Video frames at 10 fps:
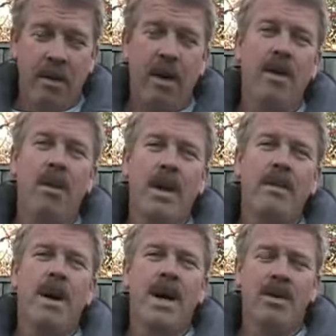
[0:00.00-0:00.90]
Well, the way
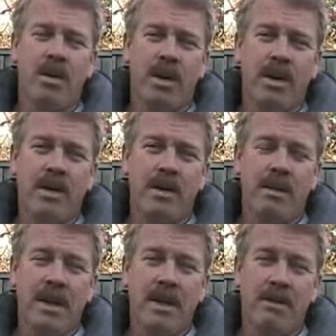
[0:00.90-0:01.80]
the mind works,
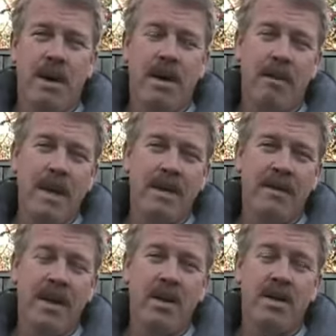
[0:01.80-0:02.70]
because part of the making
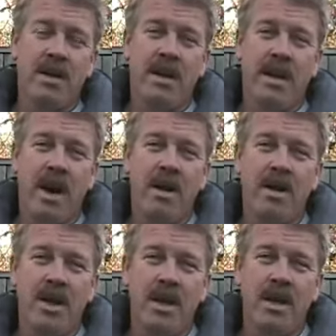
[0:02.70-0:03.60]
videos is
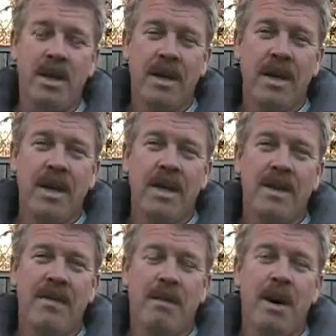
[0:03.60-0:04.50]
psychology, is
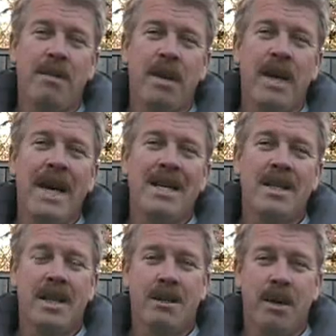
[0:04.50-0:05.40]
if the pumpkin
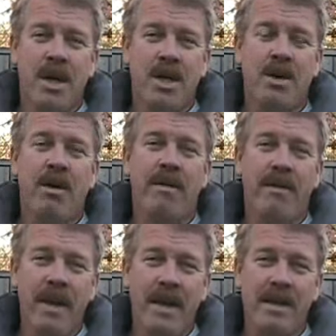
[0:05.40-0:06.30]
has an expression or a
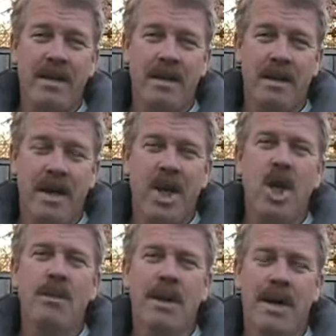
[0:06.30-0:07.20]
face, it
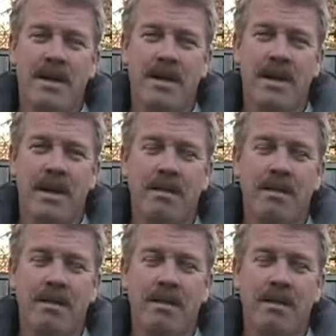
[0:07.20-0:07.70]
humanizes it.